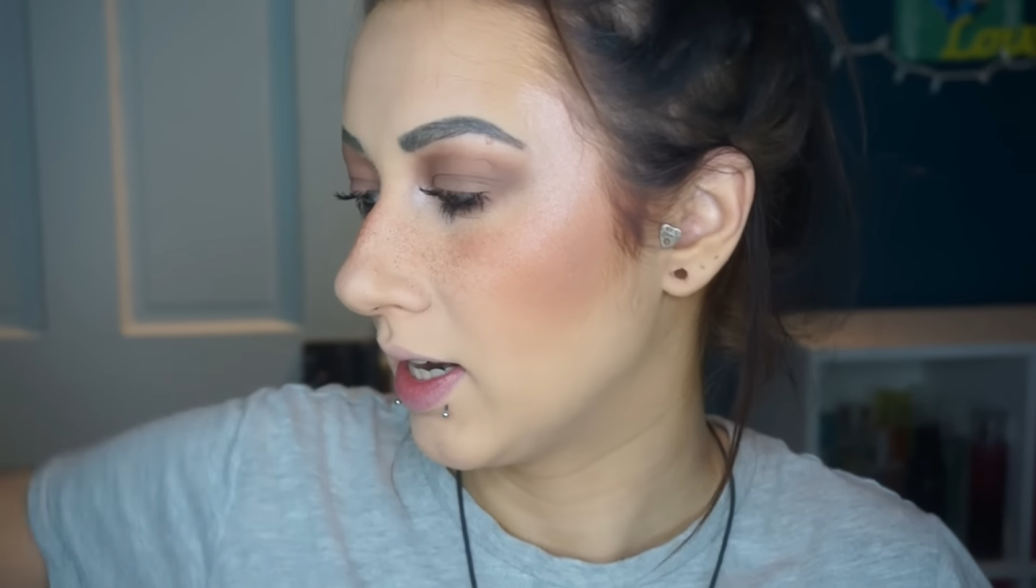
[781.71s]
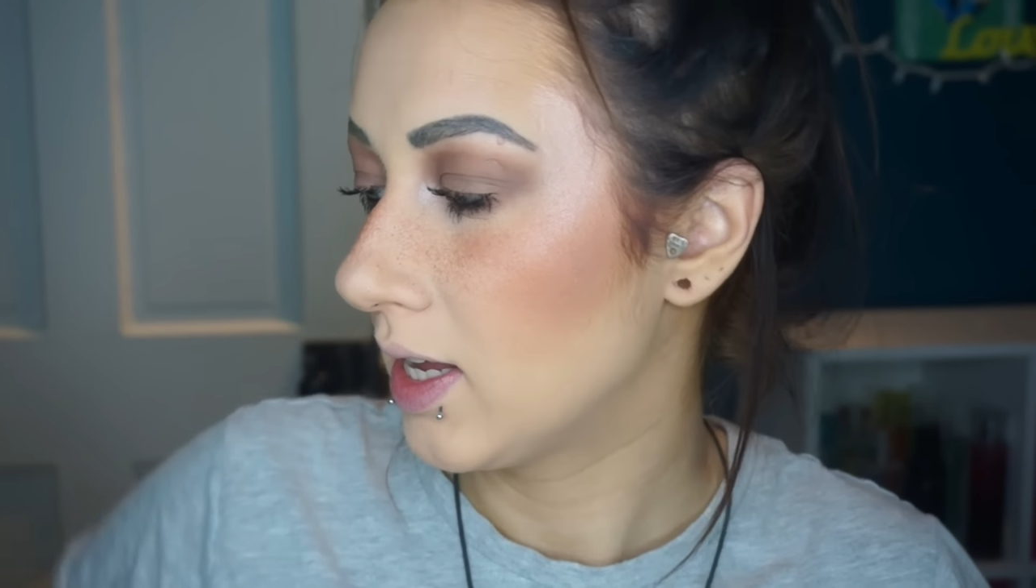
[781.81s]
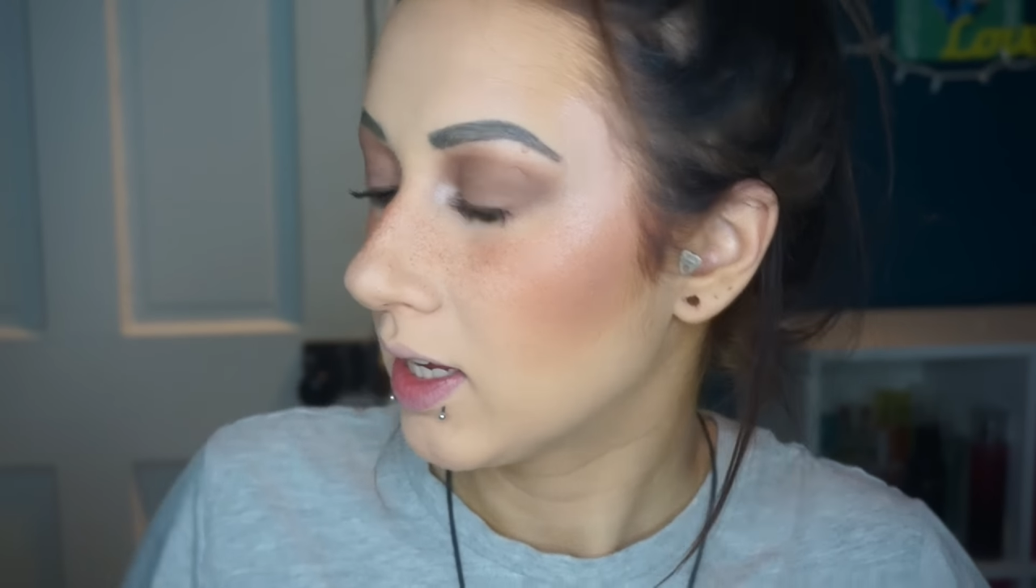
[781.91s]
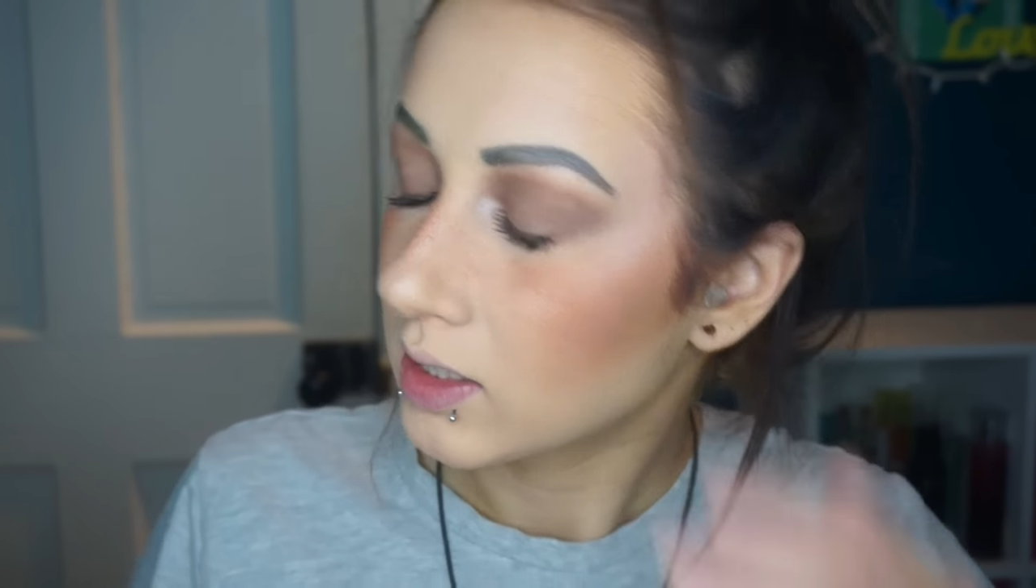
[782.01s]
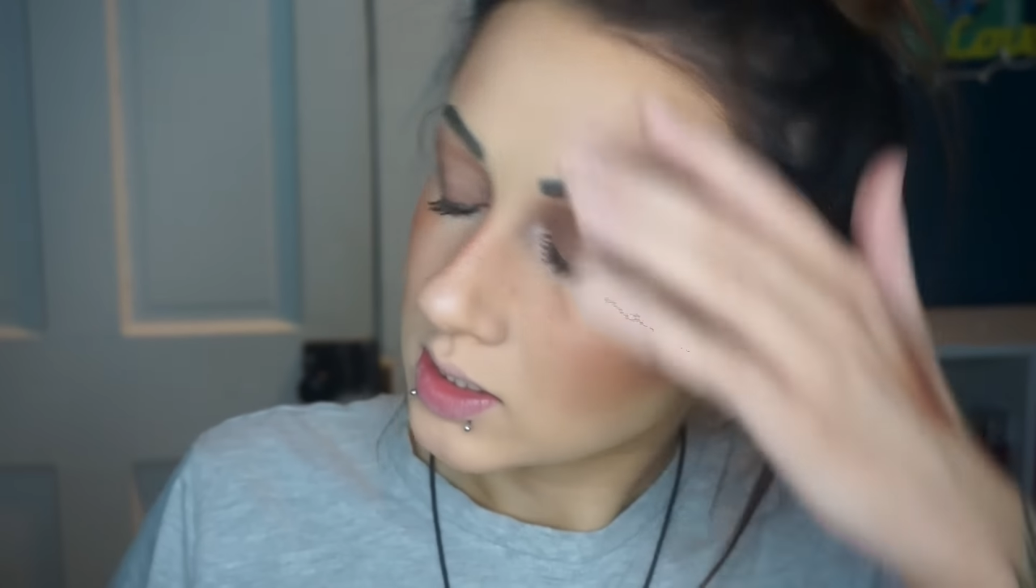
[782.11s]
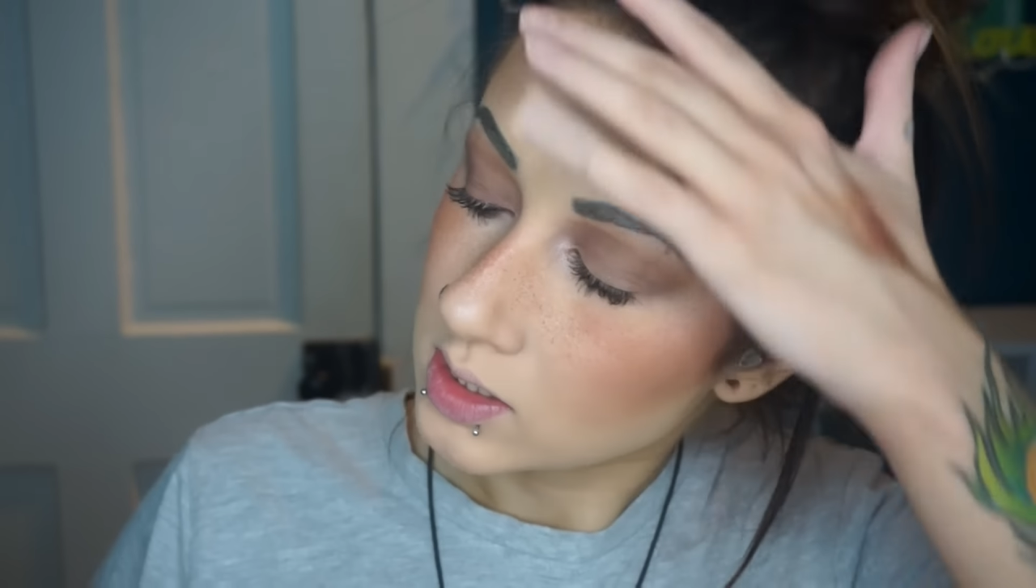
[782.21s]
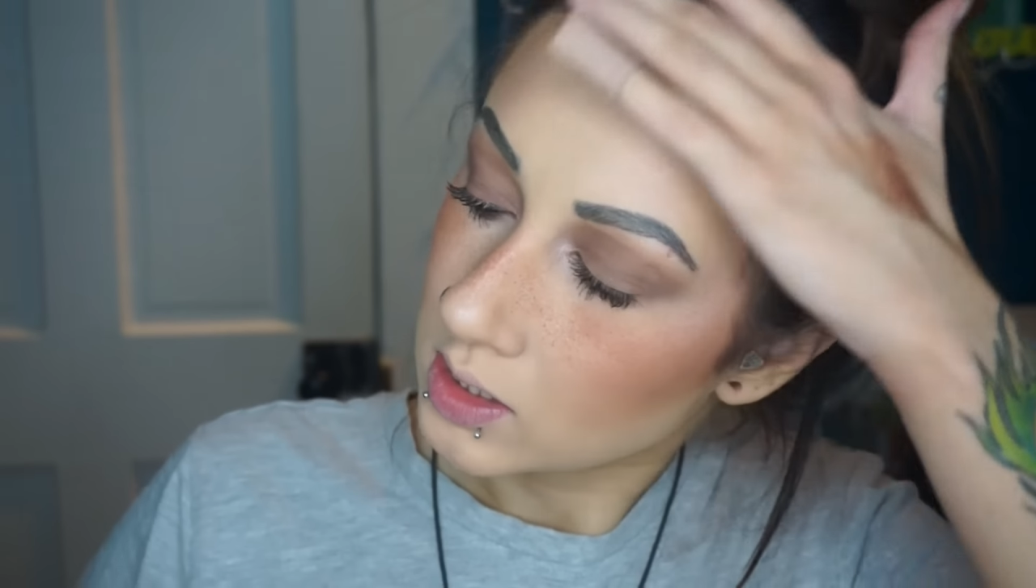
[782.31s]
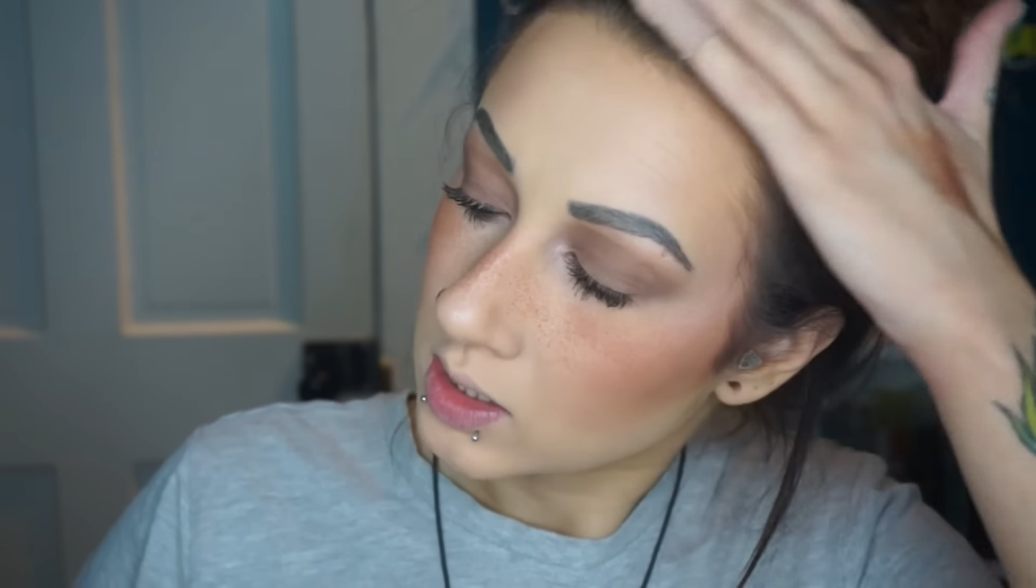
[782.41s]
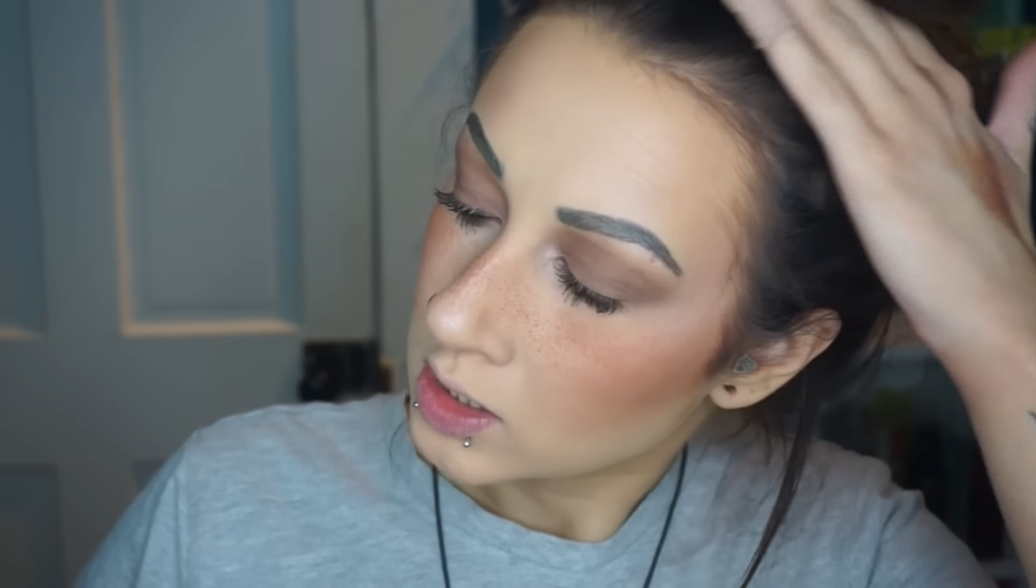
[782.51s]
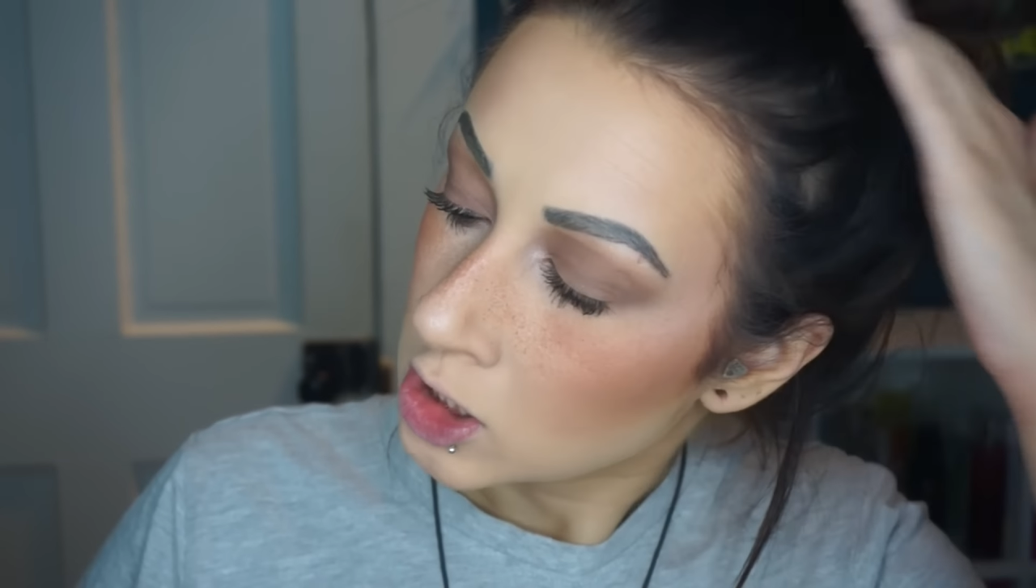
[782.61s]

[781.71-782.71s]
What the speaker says: NYX